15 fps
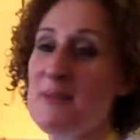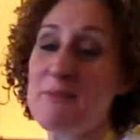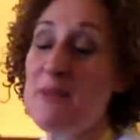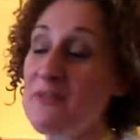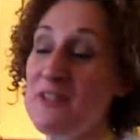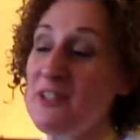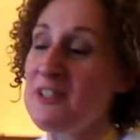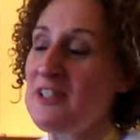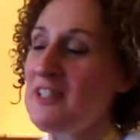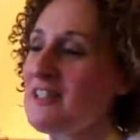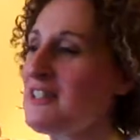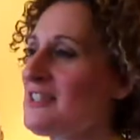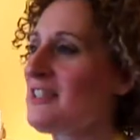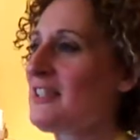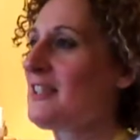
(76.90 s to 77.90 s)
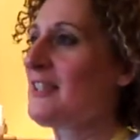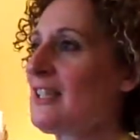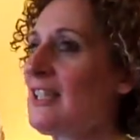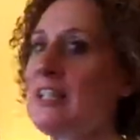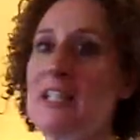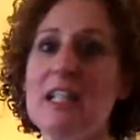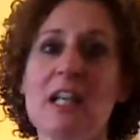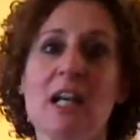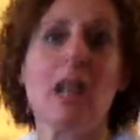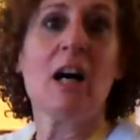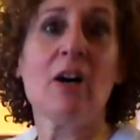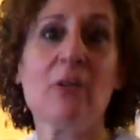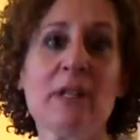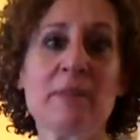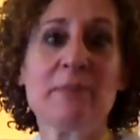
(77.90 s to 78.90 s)
not very good at this kind of thing.
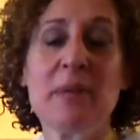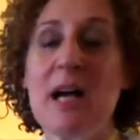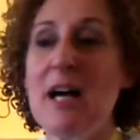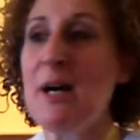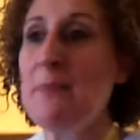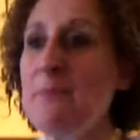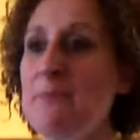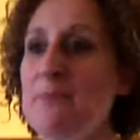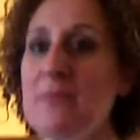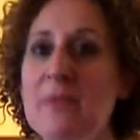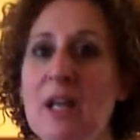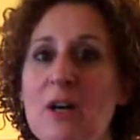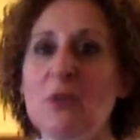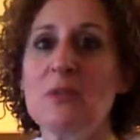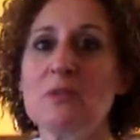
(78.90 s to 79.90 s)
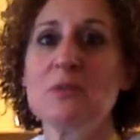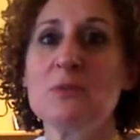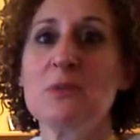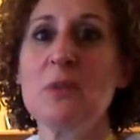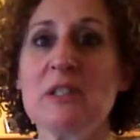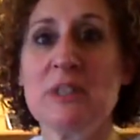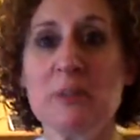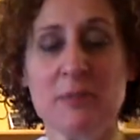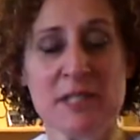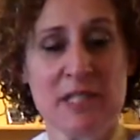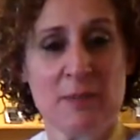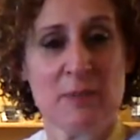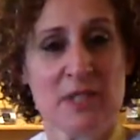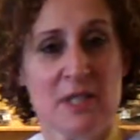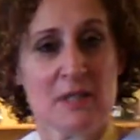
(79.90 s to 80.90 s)
All right. Um, welcome to
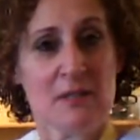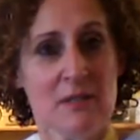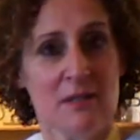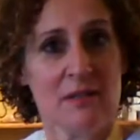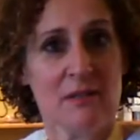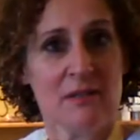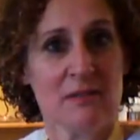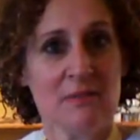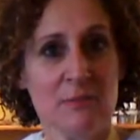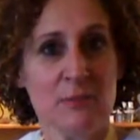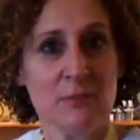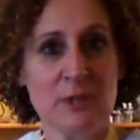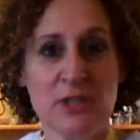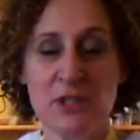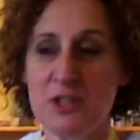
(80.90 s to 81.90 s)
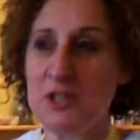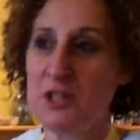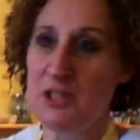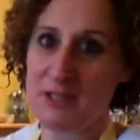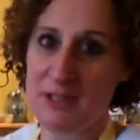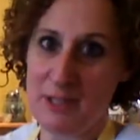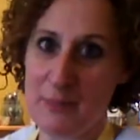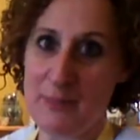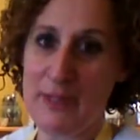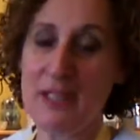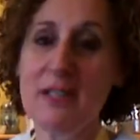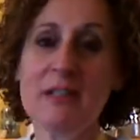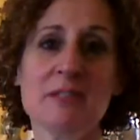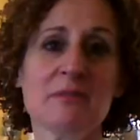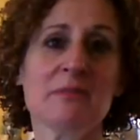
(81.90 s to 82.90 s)
Gibsons, British
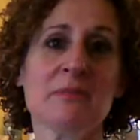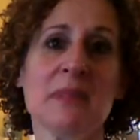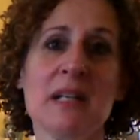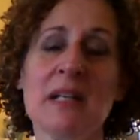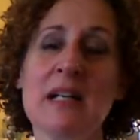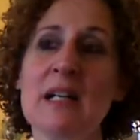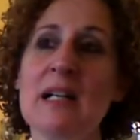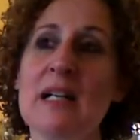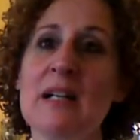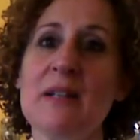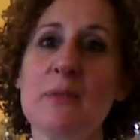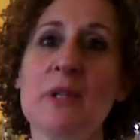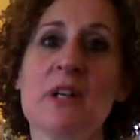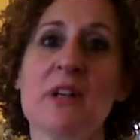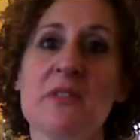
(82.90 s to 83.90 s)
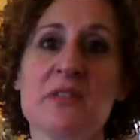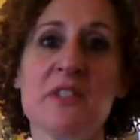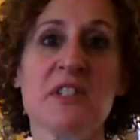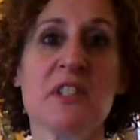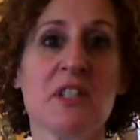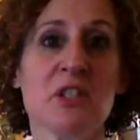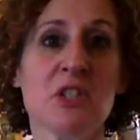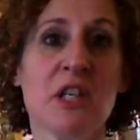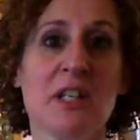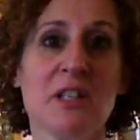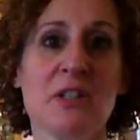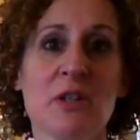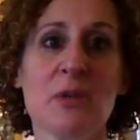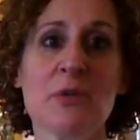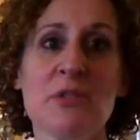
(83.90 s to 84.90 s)
Columbia. Uh, we are on the Sunshine
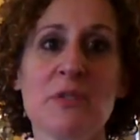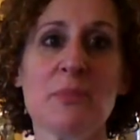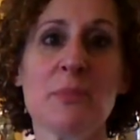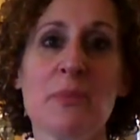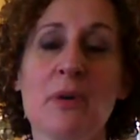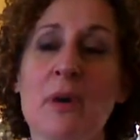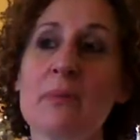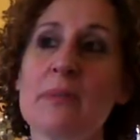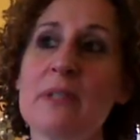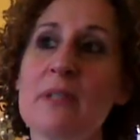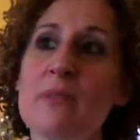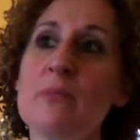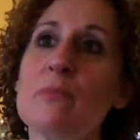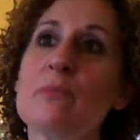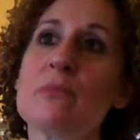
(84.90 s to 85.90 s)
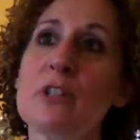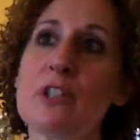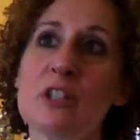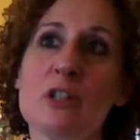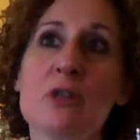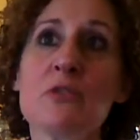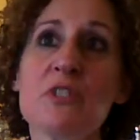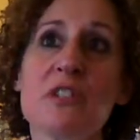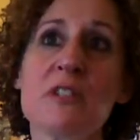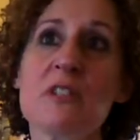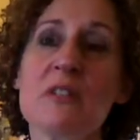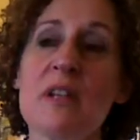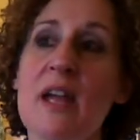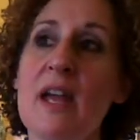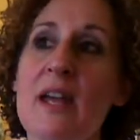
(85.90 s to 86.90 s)
Coast, probably the
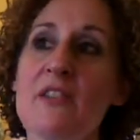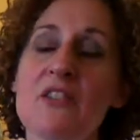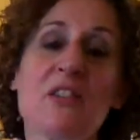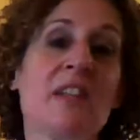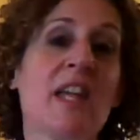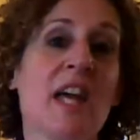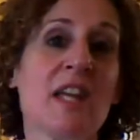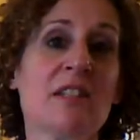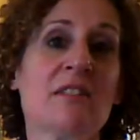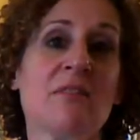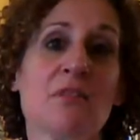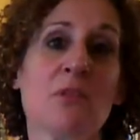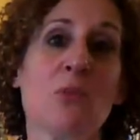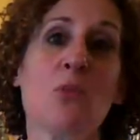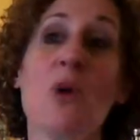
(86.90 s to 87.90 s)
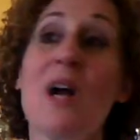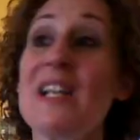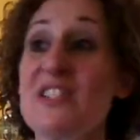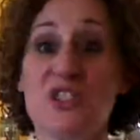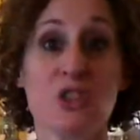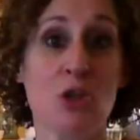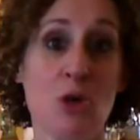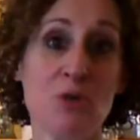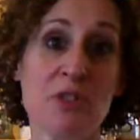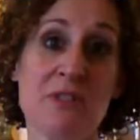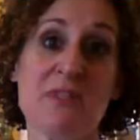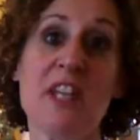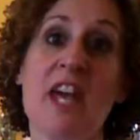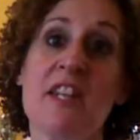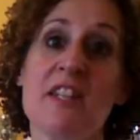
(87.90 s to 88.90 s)
closest to the end of the west coast
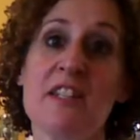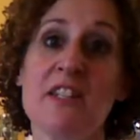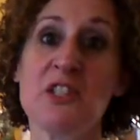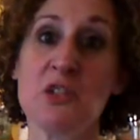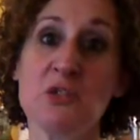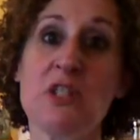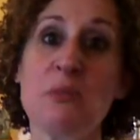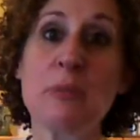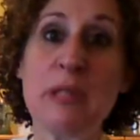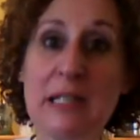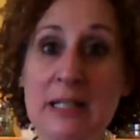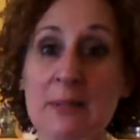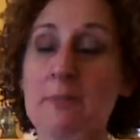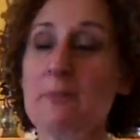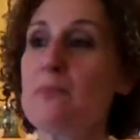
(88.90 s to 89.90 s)
of Canada that you can be.